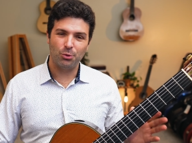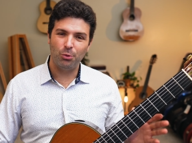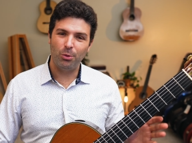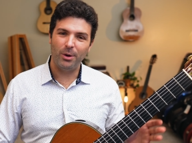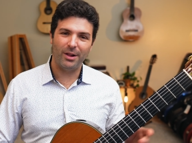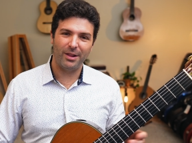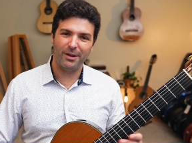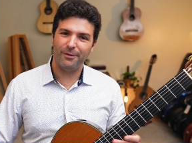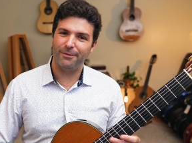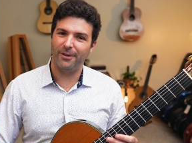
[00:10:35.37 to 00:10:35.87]

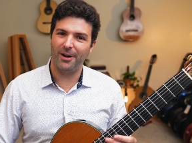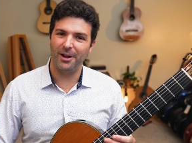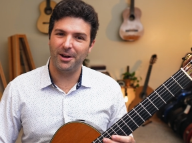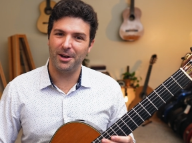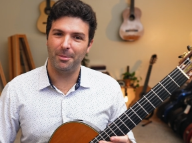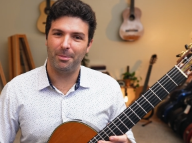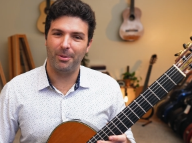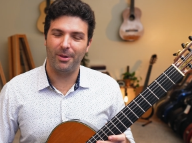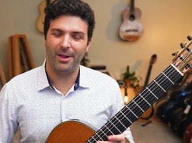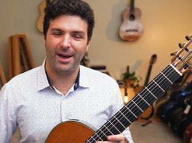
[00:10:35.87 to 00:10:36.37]
really fun
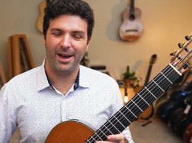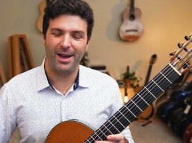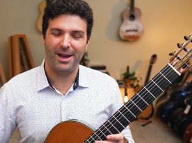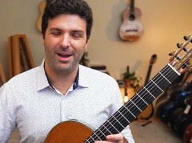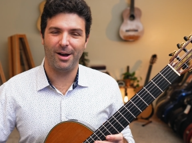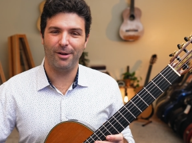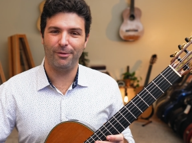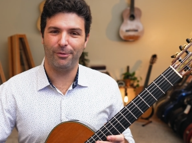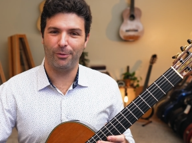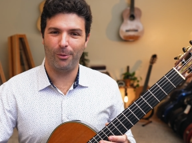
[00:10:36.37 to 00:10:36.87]
to play
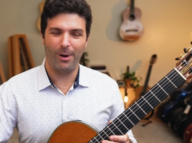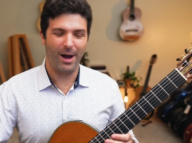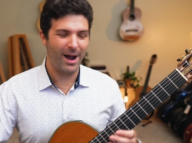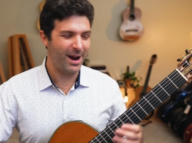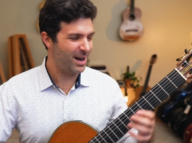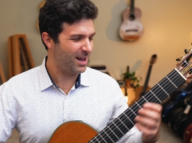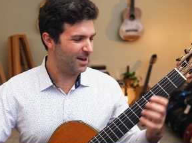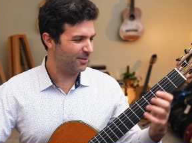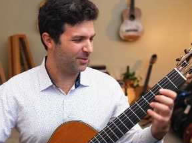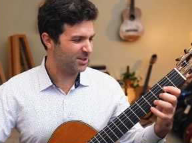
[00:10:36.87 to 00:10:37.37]
a
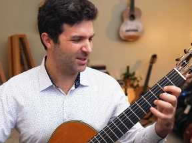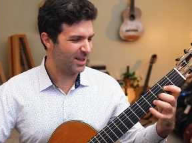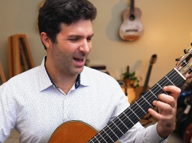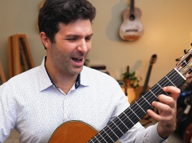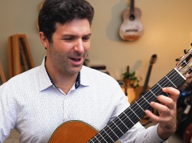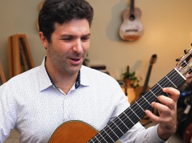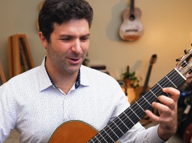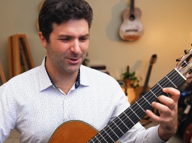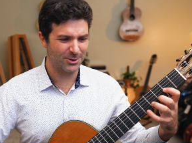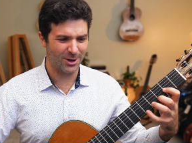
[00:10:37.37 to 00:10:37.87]
variety of
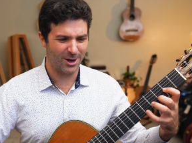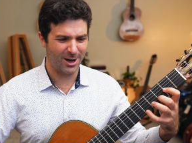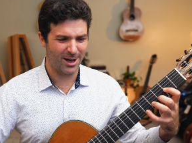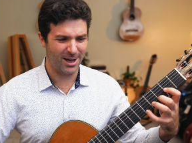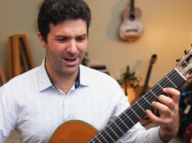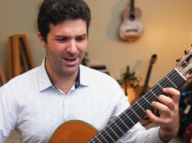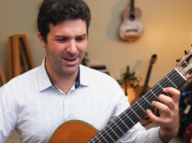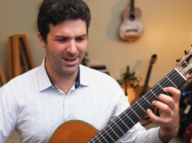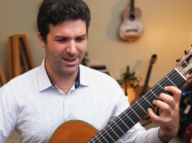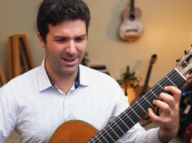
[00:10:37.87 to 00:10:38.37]
styles
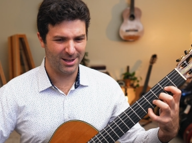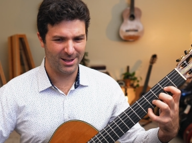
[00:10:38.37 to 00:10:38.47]
on.